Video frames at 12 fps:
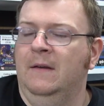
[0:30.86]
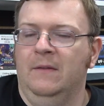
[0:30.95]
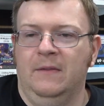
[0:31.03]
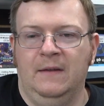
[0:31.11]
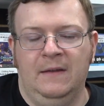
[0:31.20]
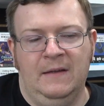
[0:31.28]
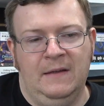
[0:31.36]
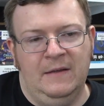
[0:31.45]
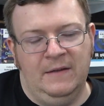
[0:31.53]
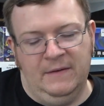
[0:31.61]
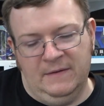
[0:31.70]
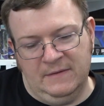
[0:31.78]

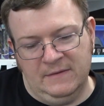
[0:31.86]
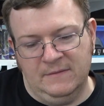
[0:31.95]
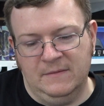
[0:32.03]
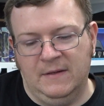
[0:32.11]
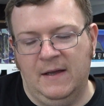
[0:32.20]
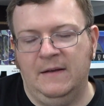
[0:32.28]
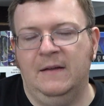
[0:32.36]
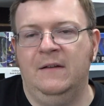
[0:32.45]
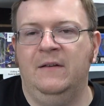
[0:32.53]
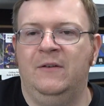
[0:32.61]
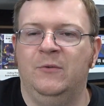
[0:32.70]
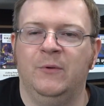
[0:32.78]
the kind
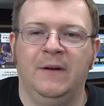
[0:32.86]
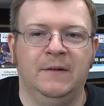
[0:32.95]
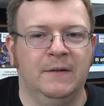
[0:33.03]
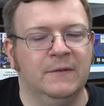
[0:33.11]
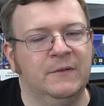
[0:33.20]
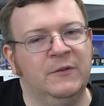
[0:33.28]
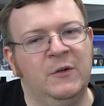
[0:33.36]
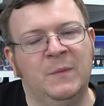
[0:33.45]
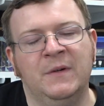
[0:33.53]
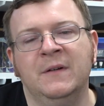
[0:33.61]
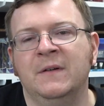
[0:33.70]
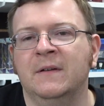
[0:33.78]
of direct
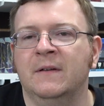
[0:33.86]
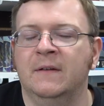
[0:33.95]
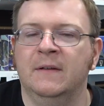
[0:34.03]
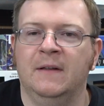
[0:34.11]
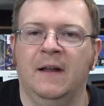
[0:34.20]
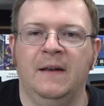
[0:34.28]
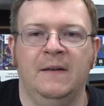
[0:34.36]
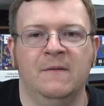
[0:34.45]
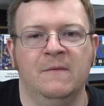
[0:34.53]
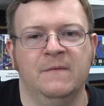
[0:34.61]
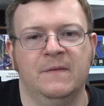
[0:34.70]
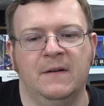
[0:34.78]
consumer kind
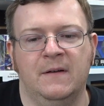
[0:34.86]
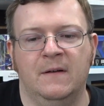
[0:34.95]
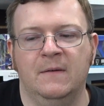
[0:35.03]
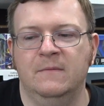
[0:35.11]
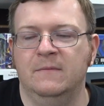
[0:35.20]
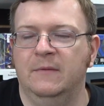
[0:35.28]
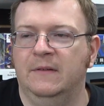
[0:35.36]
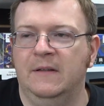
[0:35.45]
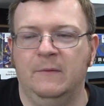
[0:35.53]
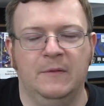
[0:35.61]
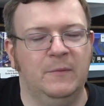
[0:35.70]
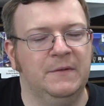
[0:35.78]
of we see it
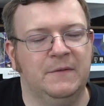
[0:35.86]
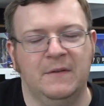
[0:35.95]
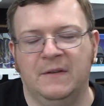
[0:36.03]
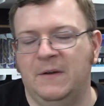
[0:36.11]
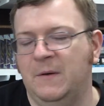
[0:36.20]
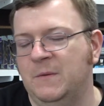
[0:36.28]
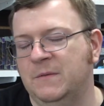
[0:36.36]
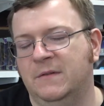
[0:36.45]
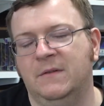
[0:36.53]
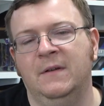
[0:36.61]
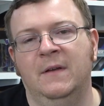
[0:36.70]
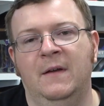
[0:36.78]
with Wizards of the
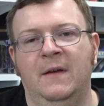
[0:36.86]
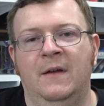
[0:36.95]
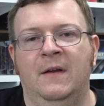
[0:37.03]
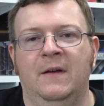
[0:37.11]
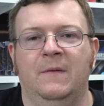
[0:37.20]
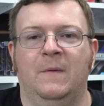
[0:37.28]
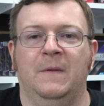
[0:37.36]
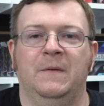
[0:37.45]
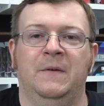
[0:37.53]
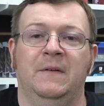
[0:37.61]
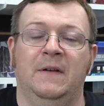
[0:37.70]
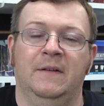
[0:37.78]
Coast, where they're
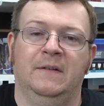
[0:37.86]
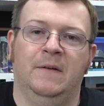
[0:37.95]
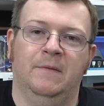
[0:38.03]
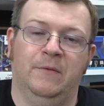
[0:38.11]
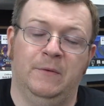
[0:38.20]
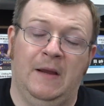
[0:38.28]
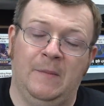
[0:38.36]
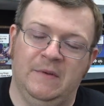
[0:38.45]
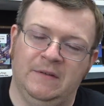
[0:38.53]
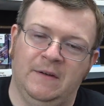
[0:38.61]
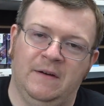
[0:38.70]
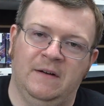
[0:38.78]
doing a lot of stuff through
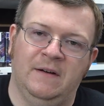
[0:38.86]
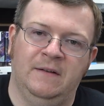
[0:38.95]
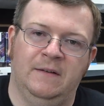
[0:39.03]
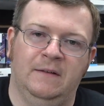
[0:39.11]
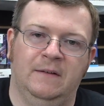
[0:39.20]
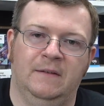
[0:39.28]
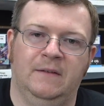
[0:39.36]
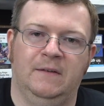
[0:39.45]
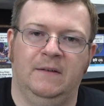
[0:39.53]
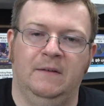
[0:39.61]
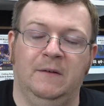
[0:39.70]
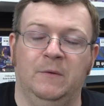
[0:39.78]
Amazon, and it's
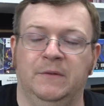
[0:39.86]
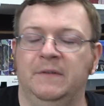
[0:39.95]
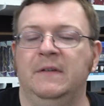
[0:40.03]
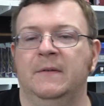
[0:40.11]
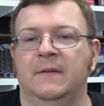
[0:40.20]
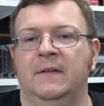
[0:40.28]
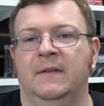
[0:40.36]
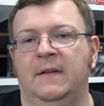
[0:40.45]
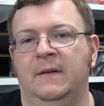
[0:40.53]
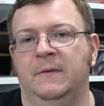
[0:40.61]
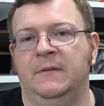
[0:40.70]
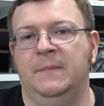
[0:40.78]
no secret that
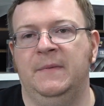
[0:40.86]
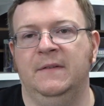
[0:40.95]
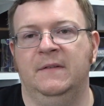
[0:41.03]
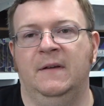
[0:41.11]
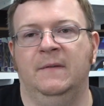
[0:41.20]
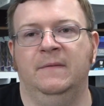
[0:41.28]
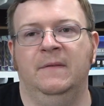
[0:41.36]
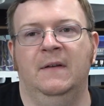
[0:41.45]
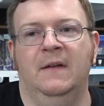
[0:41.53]
they are shipping stuff